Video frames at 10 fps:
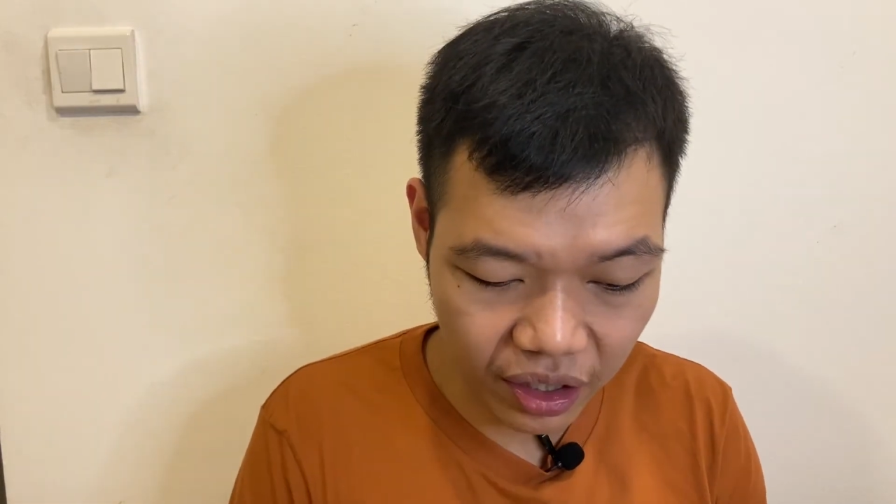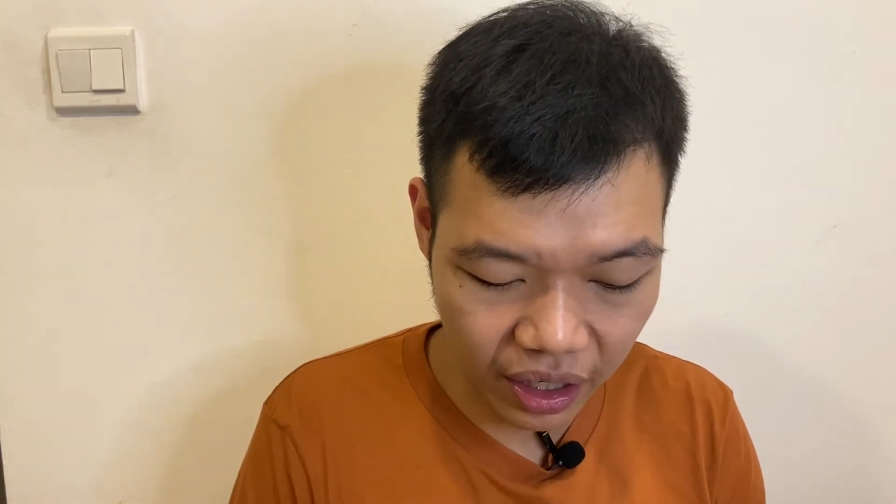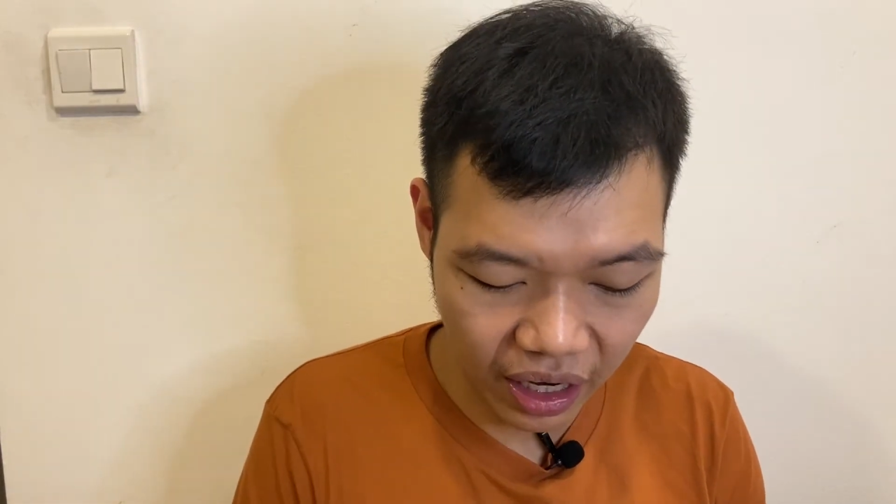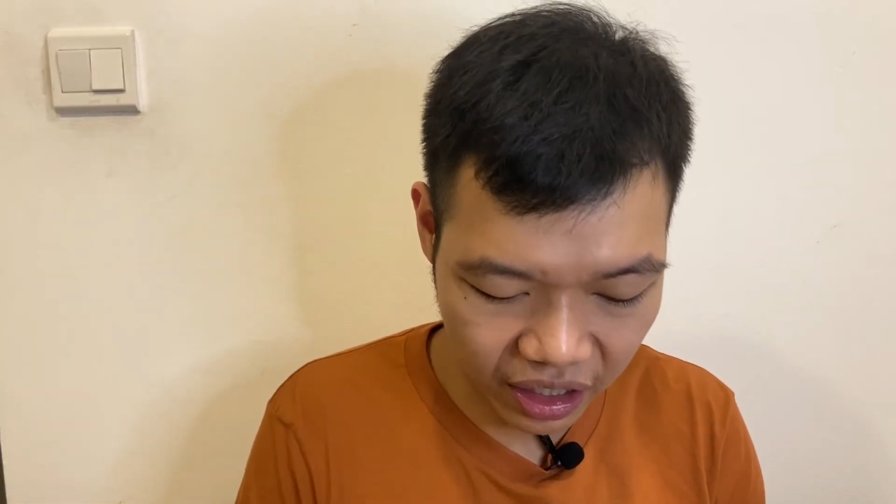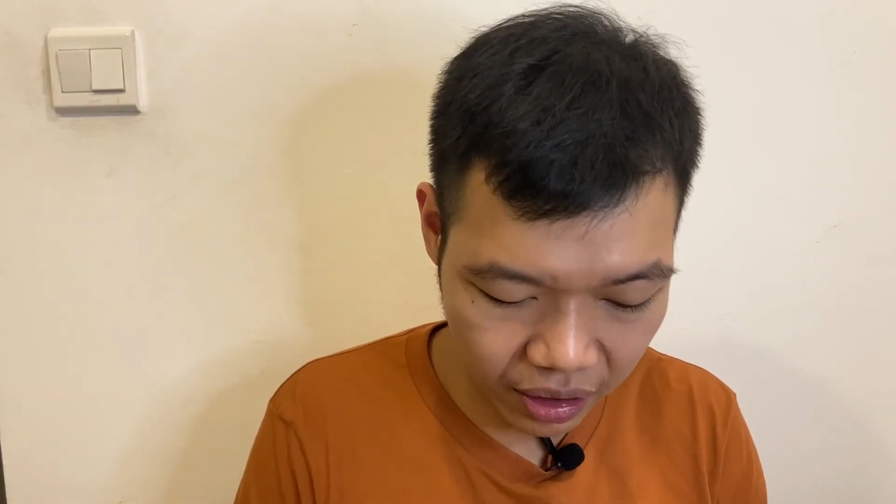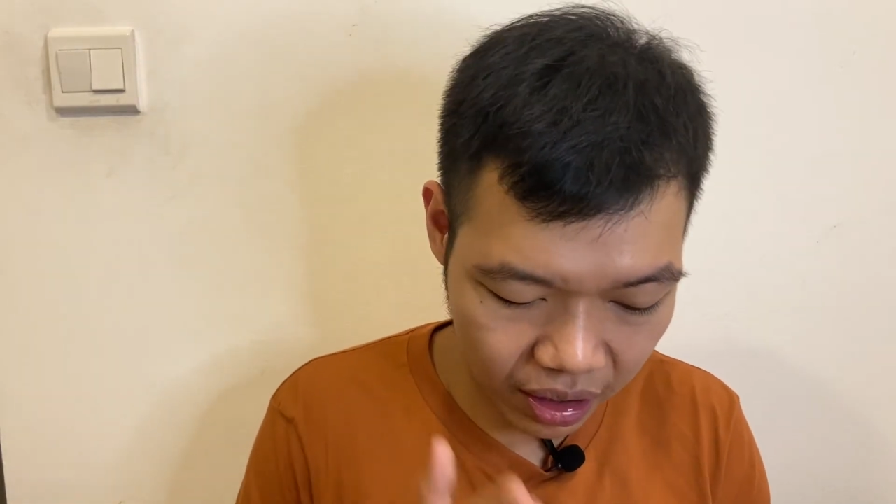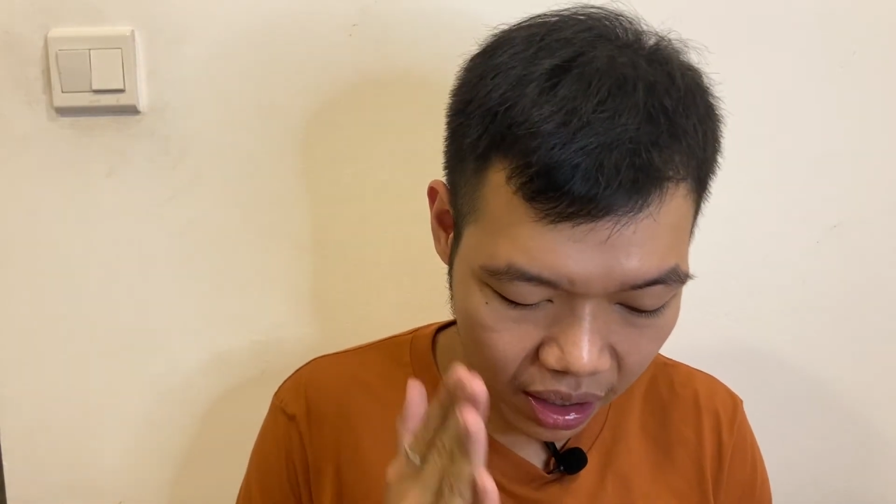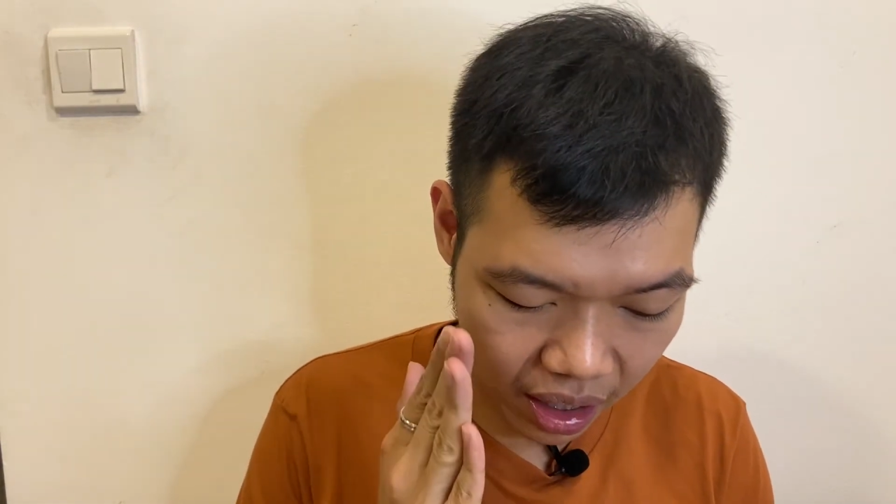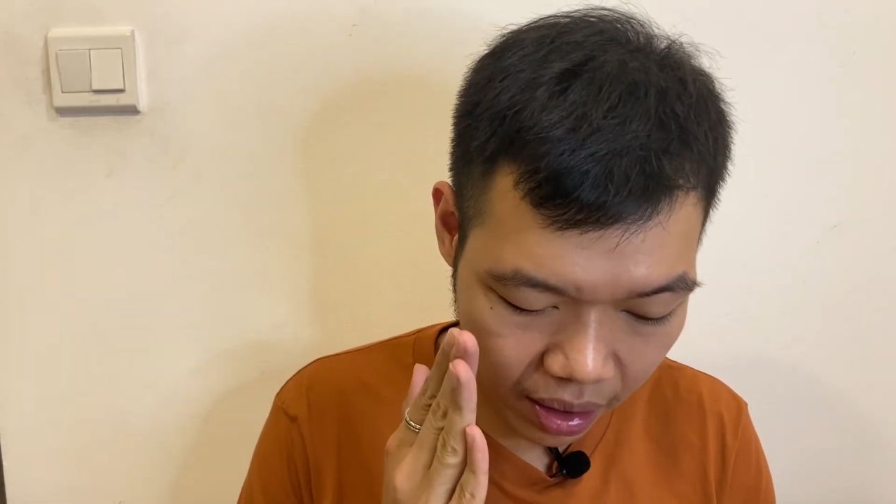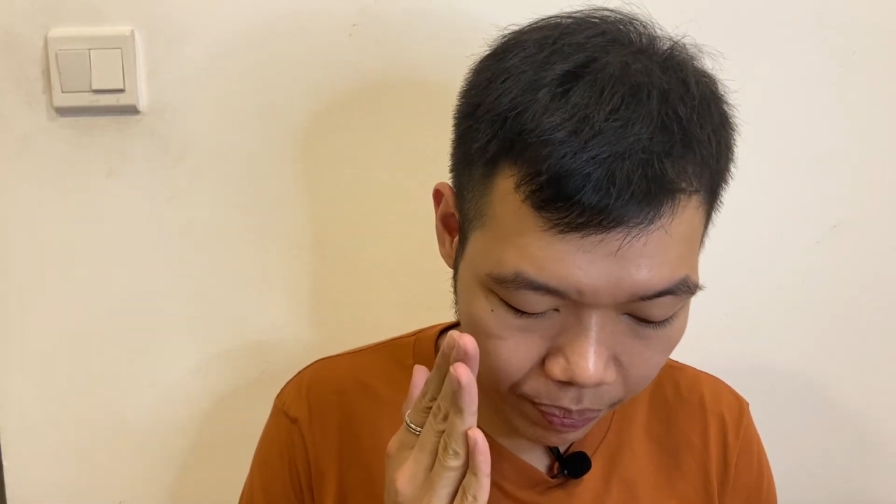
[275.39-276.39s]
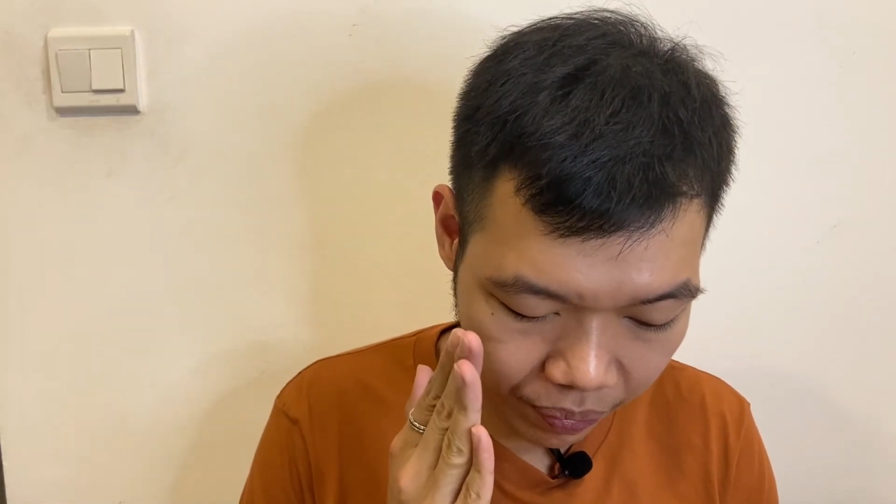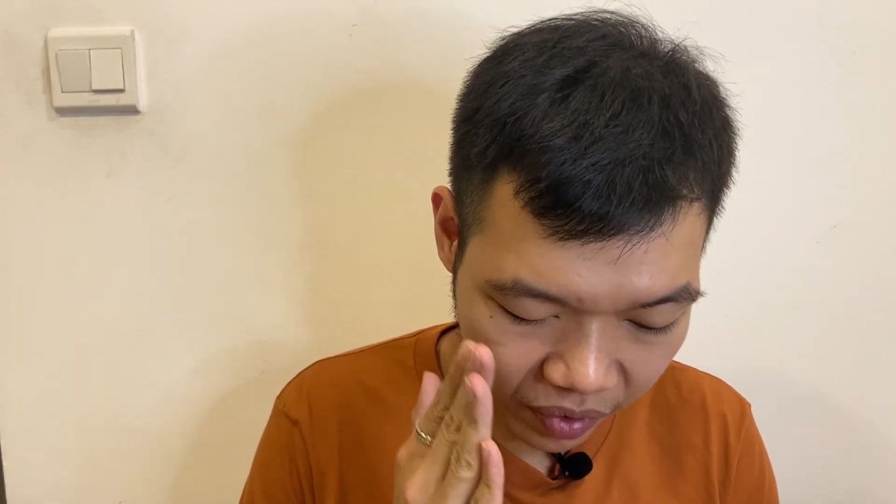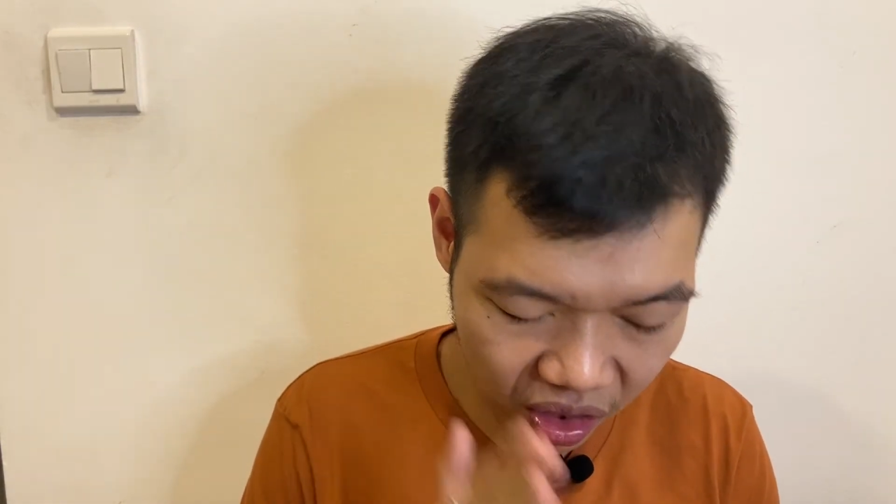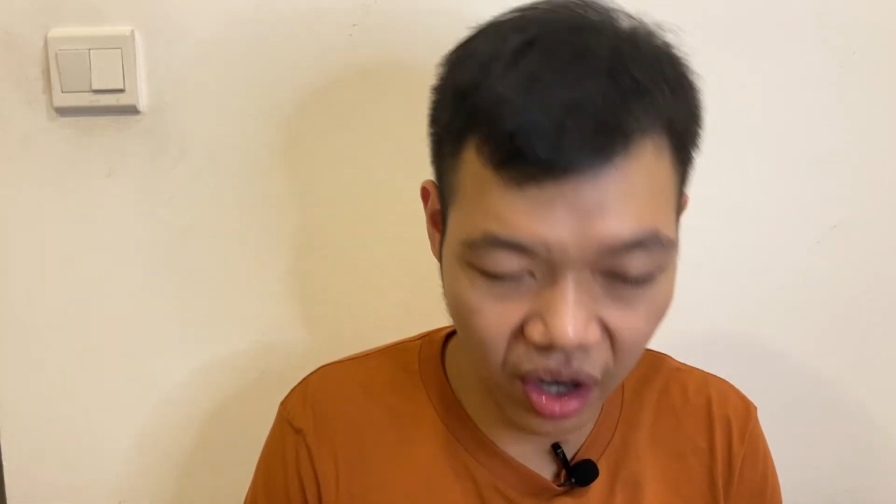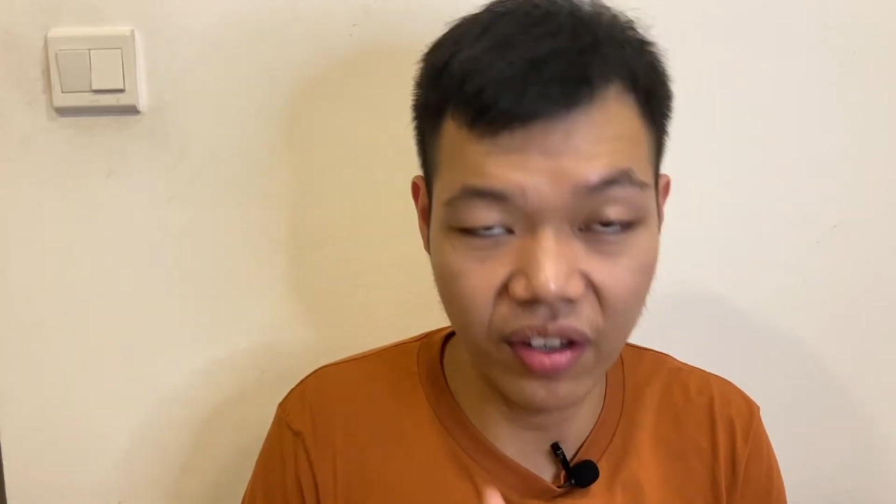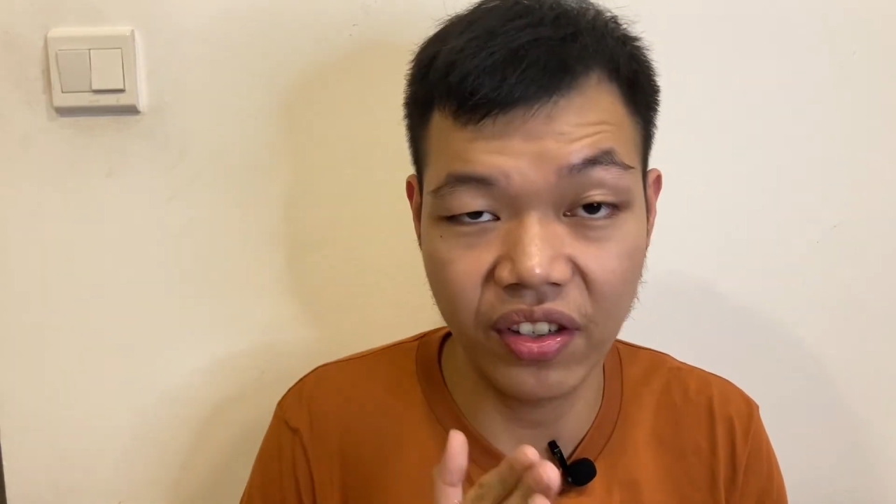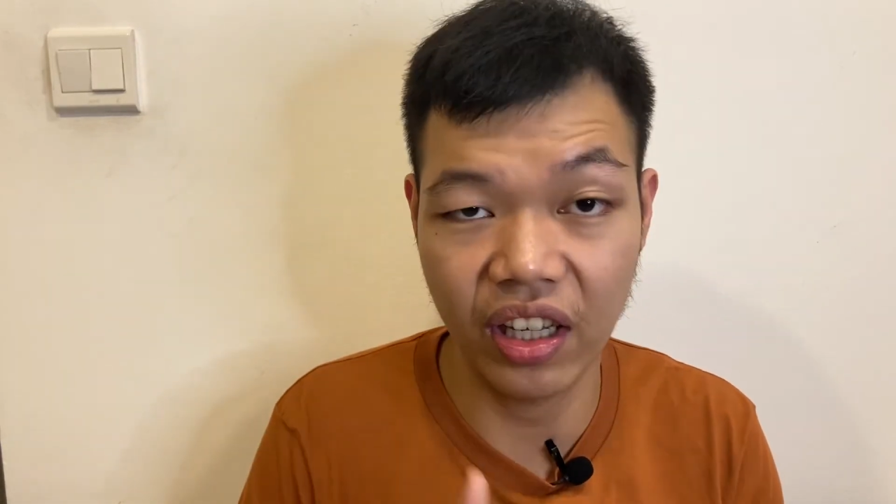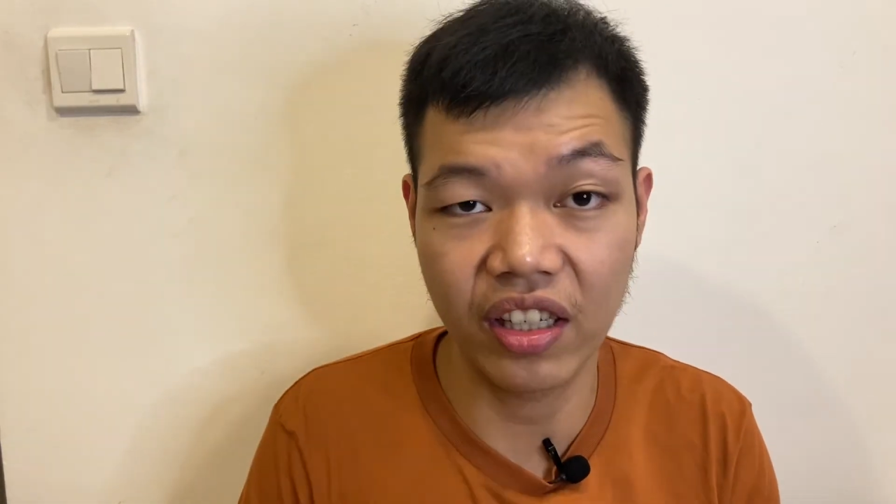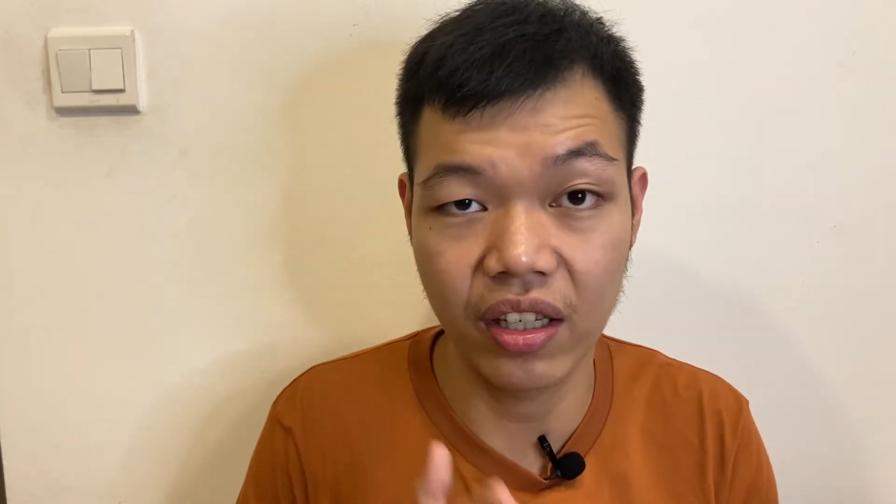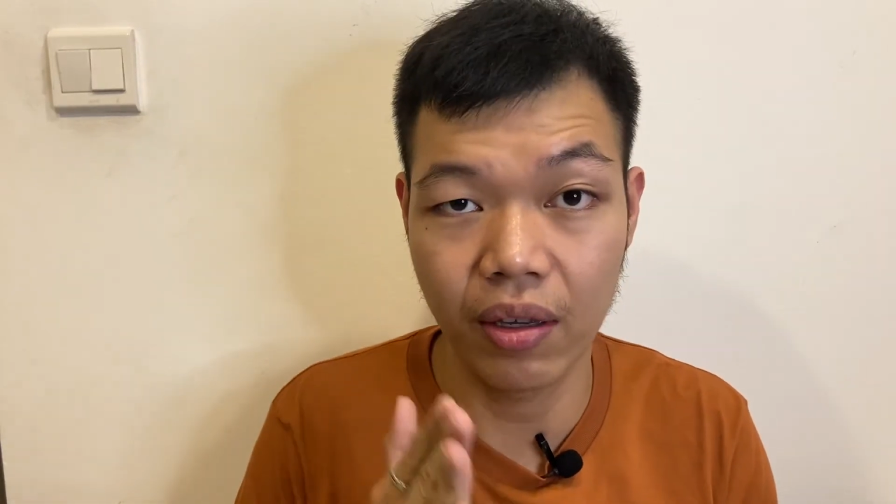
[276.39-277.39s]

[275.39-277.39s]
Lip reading: has 36